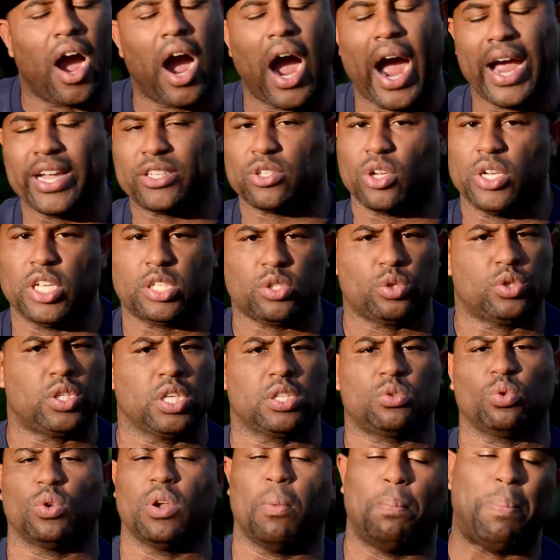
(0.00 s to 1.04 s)
All right, so this is
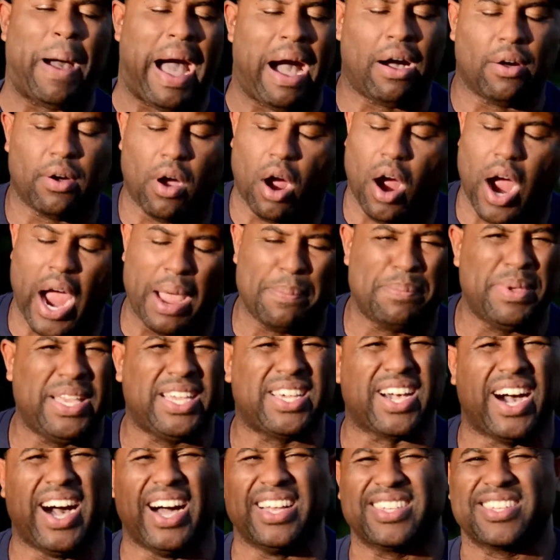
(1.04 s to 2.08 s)
this one about, all right?
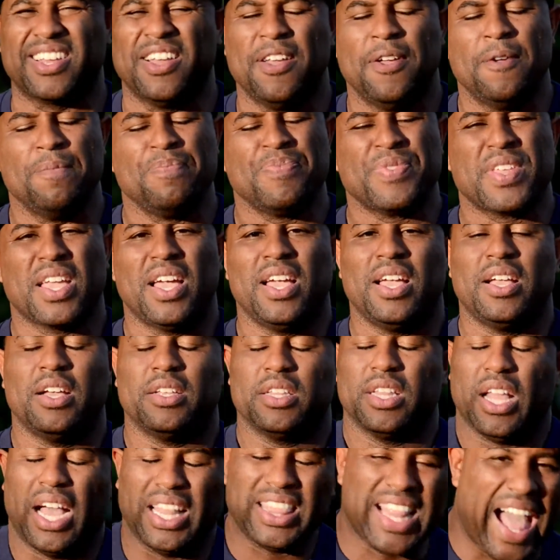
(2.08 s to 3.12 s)
Because
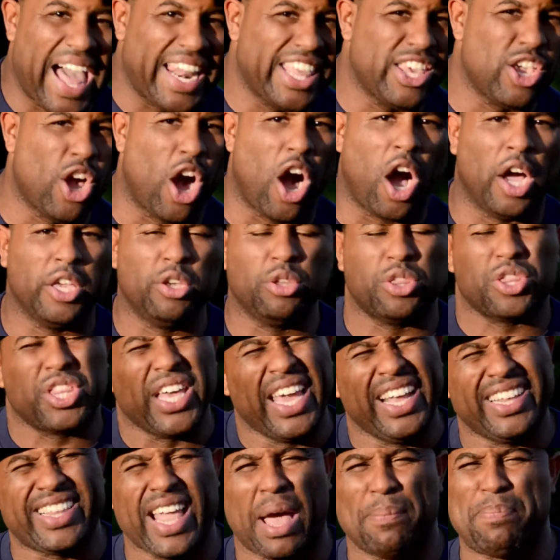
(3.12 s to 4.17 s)
a lot of y'all, you
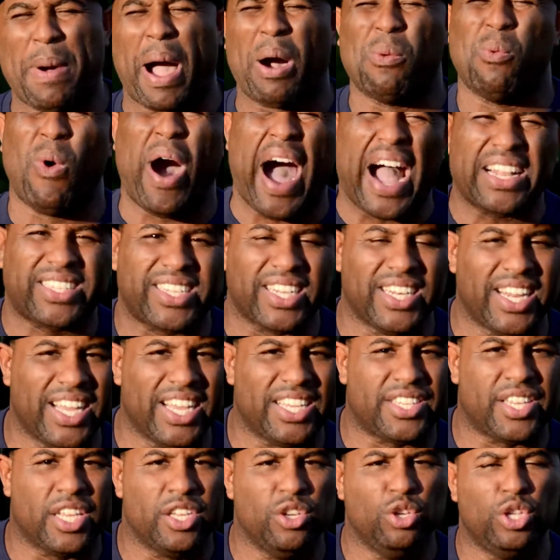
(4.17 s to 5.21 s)
think that by watching
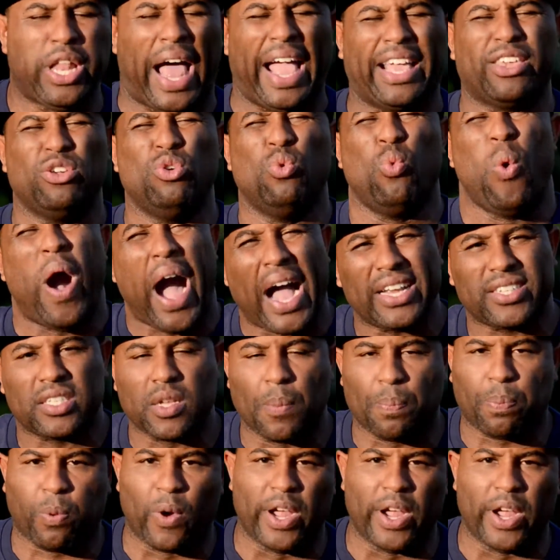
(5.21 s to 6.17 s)
this, you watch the